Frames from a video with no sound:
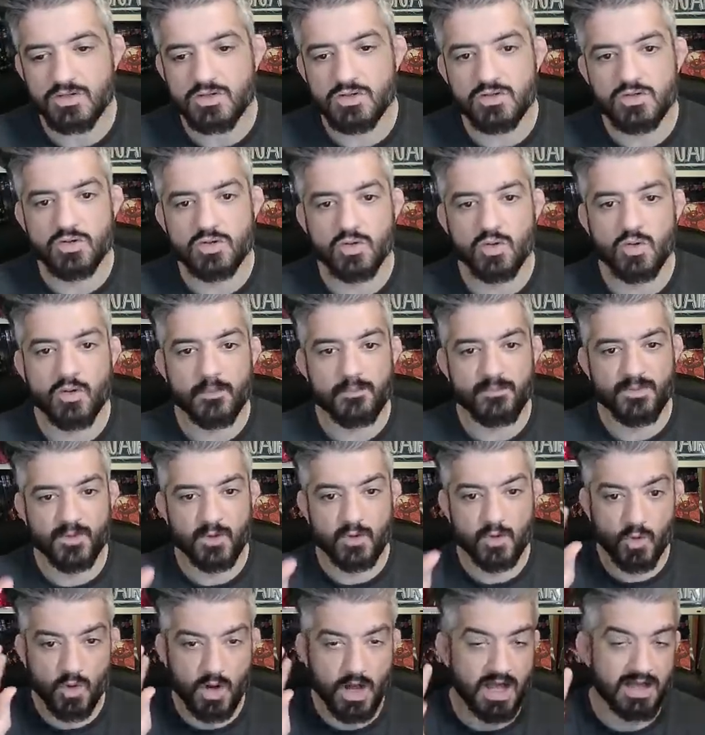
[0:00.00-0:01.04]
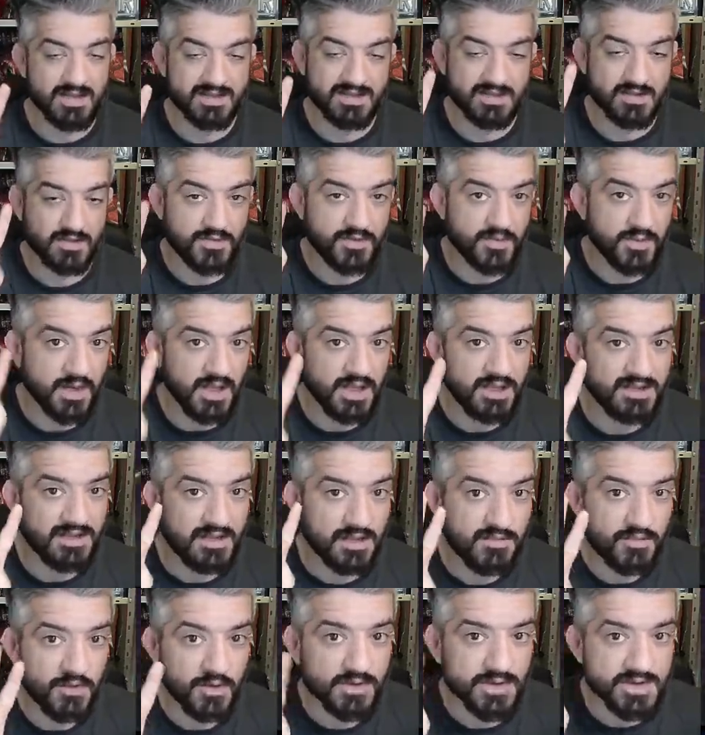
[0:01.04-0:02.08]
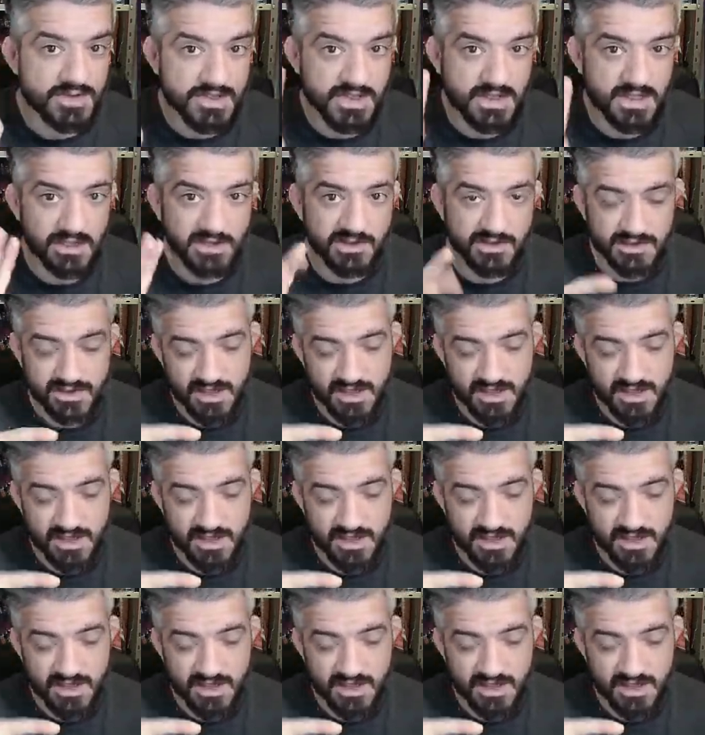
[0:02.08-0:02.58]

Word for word: do to cast three different skills